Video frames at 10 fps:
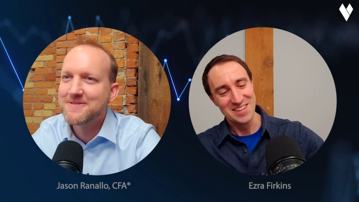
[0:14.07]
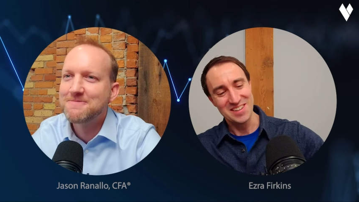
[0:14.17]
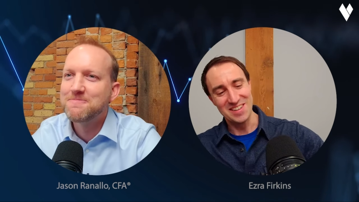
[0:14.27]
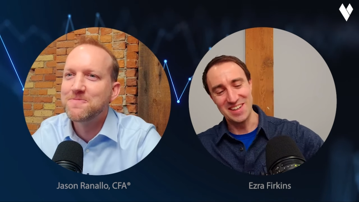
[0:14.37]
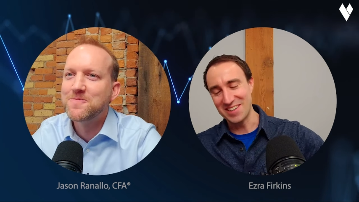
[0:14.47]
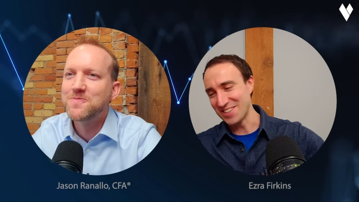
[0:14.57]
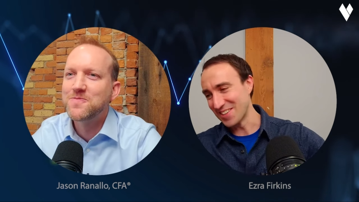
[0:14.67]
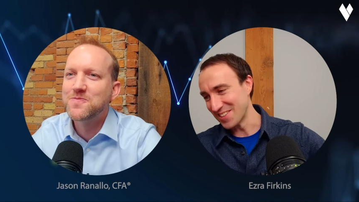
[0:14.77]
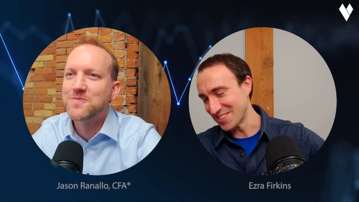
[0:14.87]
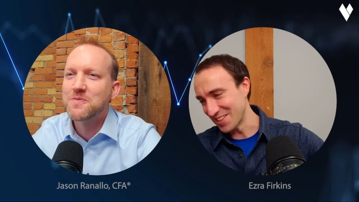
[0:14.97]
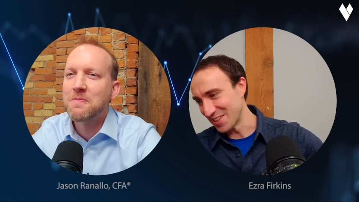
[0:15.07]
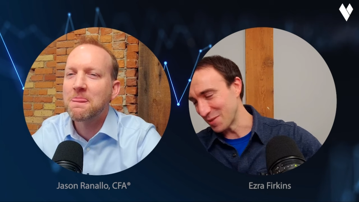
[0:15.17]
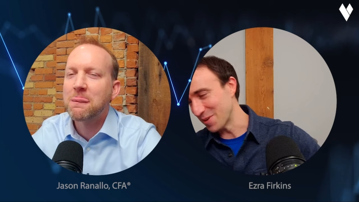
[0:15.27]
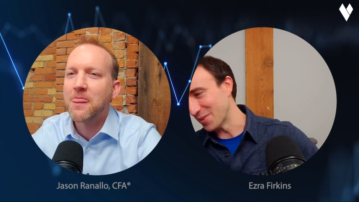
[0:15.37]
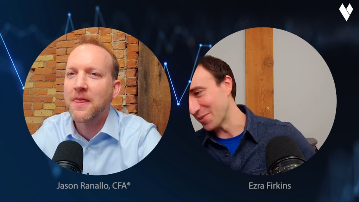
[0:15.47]
Speaker 1: yeah, good things to
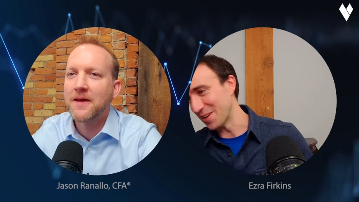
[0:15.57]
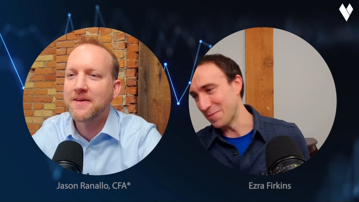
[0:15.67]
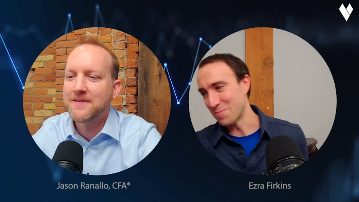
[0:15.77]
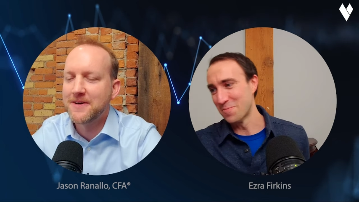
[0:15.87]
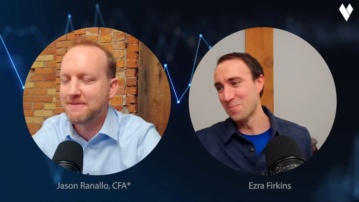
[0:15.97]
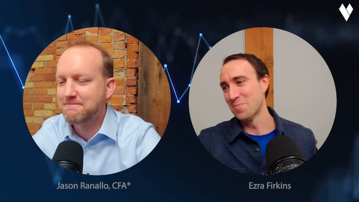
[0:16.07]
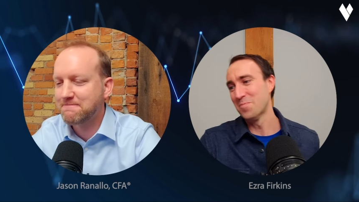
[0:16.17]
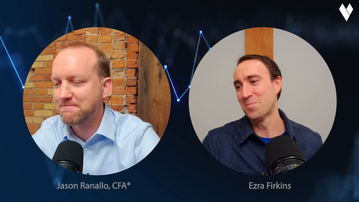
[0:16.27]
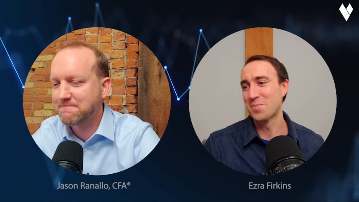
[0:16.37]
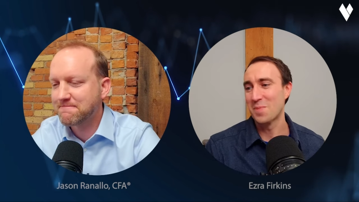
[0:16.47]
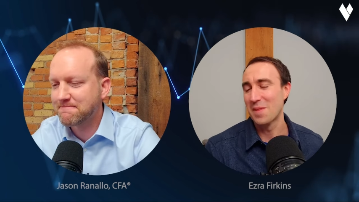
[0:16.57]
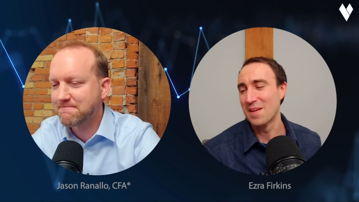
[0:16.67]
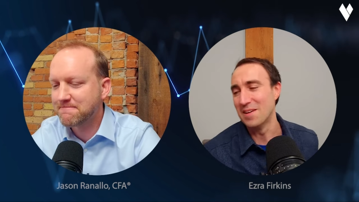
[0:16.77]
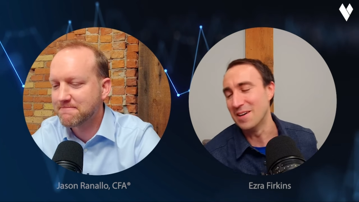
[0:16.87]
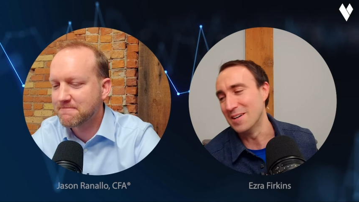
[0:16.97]
think about, right? Yeah.
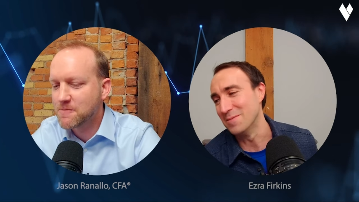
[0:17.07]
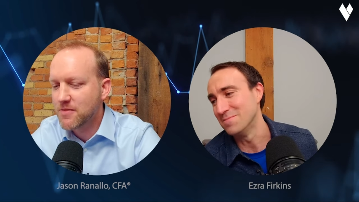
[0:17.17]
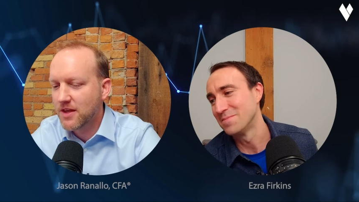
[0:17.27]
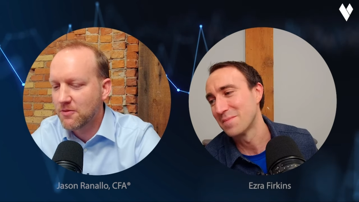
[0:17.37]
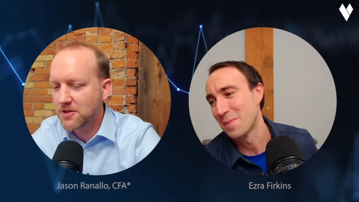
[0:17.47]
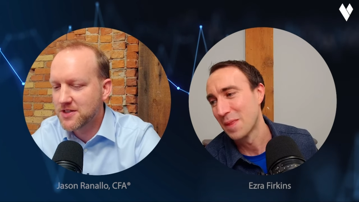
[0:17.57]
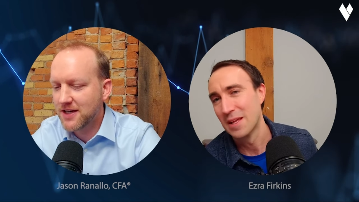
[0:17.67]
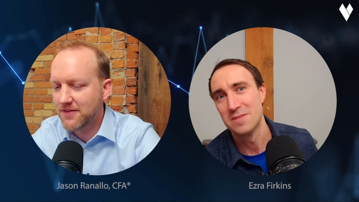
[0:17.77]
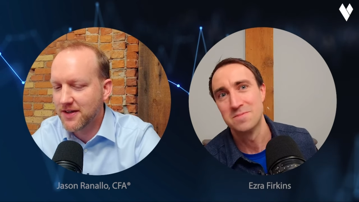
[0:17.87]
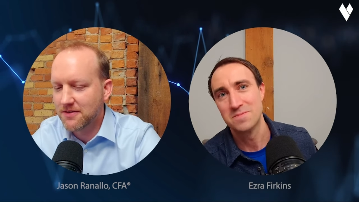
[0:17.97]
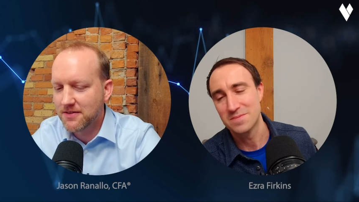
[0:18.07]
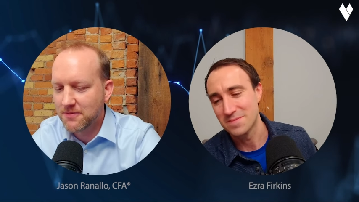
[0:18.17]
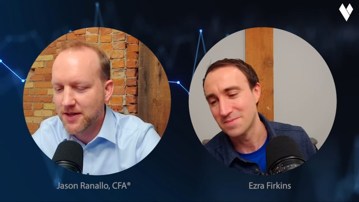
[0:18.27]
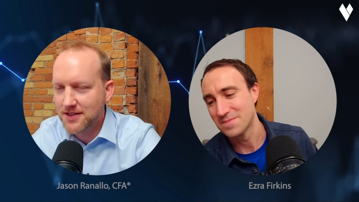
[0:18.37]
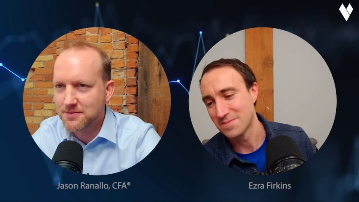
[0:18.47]
Um, well,
Speaker 2: let's dive in.
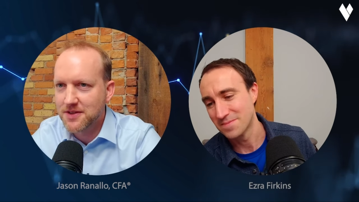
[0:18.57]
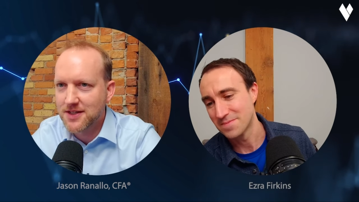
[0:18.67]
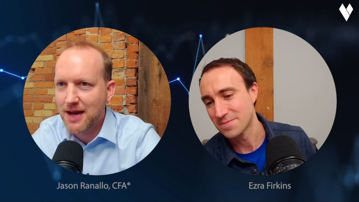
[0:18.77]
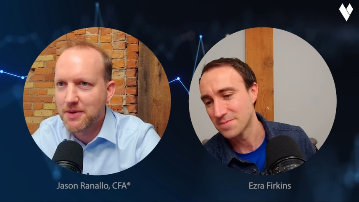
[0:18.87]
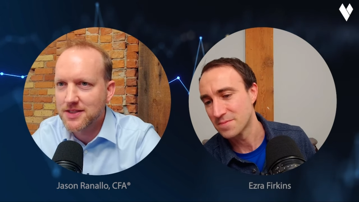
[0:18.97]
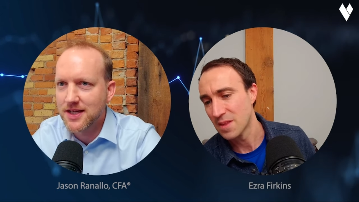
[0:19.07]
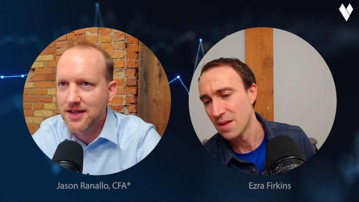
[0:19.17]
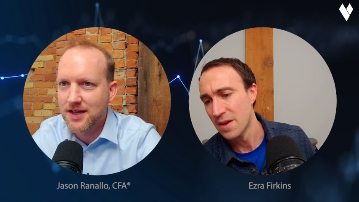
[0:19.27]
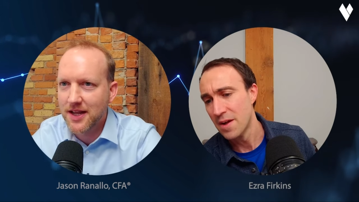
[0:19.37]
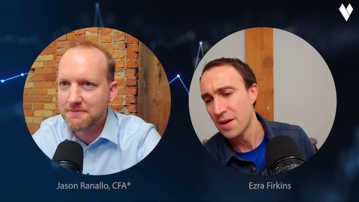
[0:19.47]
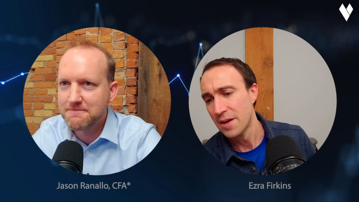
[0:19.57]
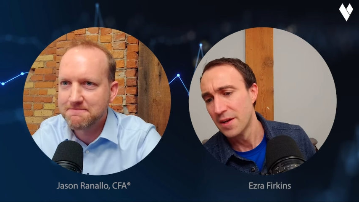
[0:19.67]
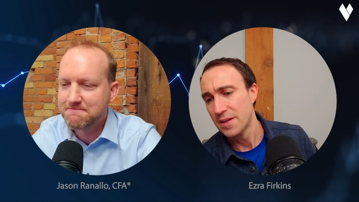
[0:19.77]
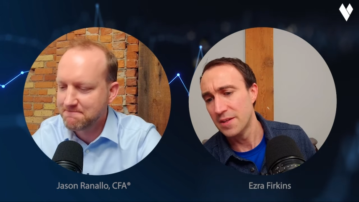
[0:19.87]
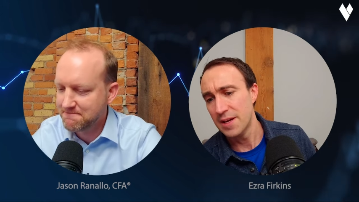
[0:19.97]
We got some good topics to hit on today.
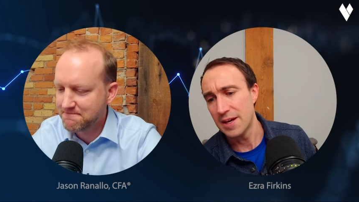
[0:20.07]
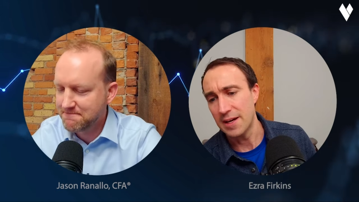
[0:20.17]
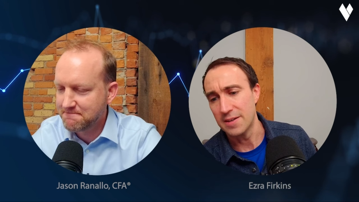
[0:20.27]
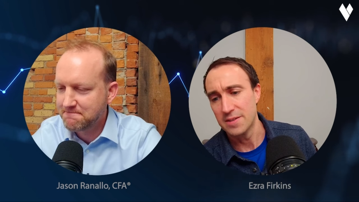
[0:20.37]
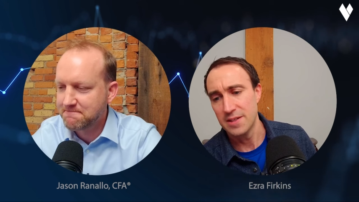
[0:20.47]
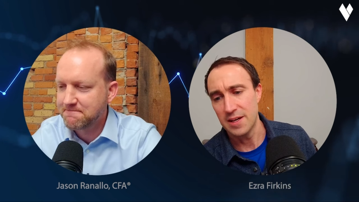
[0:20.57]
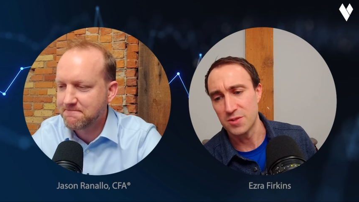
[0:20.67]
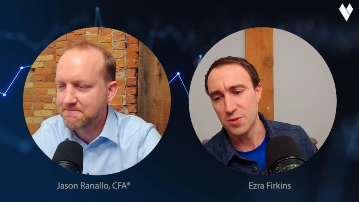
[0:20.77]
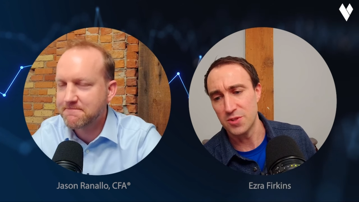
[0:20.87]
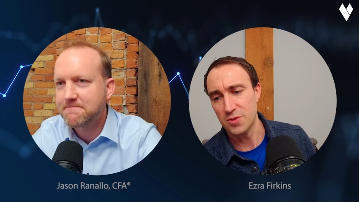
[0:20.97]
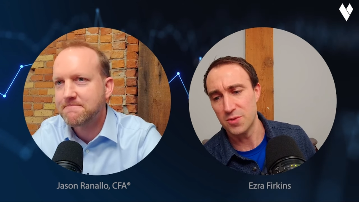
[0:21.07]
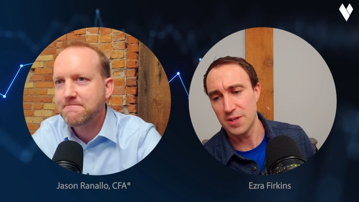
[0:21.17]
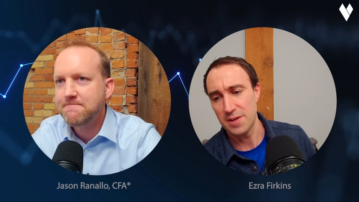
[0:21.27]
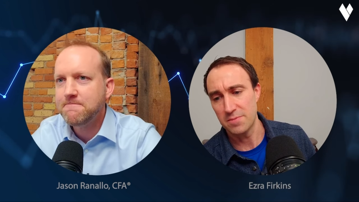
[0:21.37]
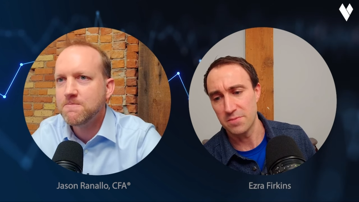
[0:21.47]
Speaker 1: Yeah, yeah. As we do
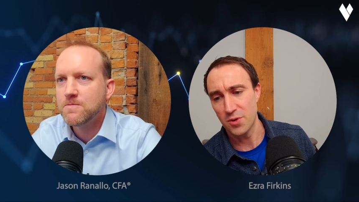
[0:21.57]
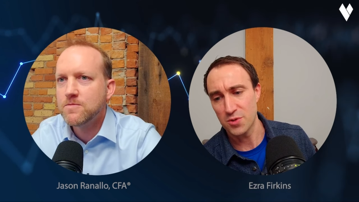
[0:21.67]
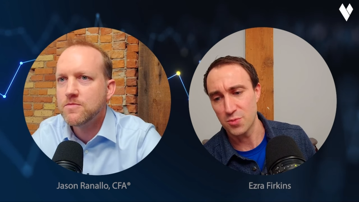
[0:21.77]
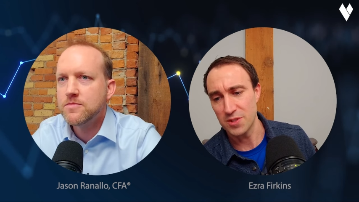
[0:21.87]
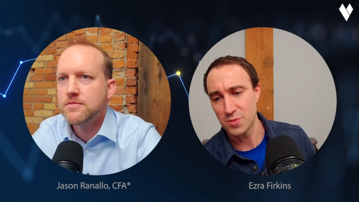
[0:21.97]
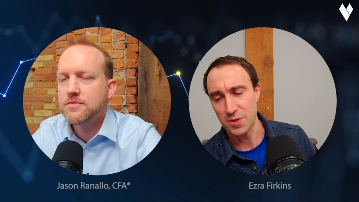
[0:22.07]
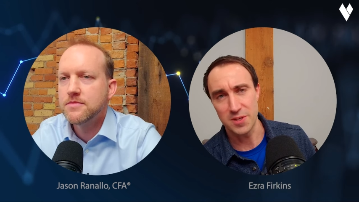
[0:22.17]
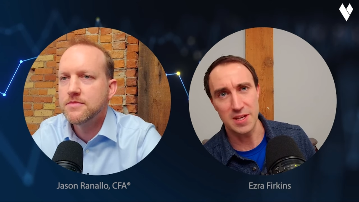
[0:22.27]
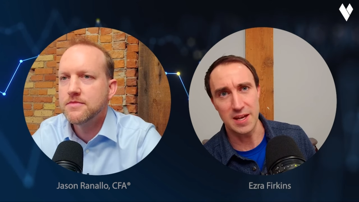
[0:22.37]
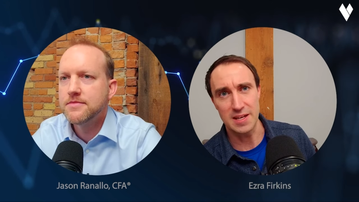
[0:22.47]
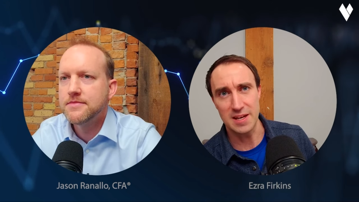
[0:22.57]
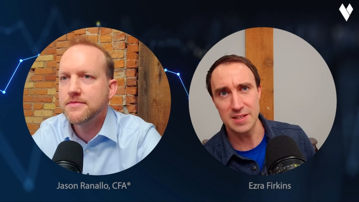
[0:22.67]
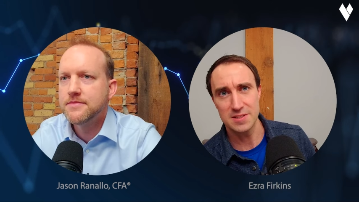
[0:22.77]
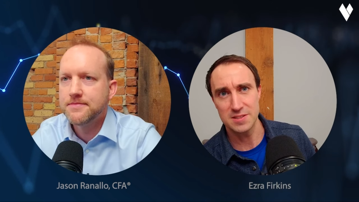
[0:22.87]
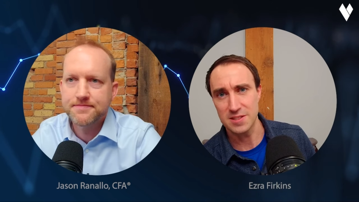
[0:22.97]
uh, most weeks, we look at
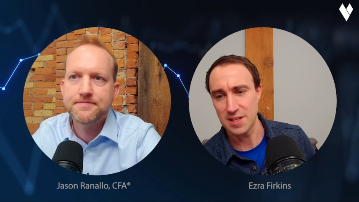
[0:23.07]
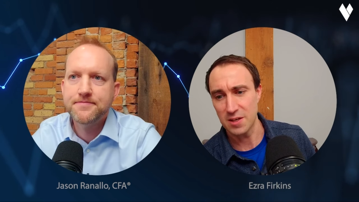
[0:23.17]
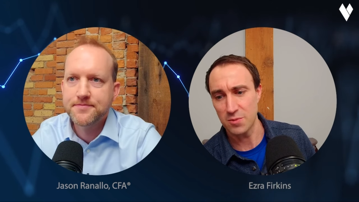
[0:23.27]
headlines and see kind of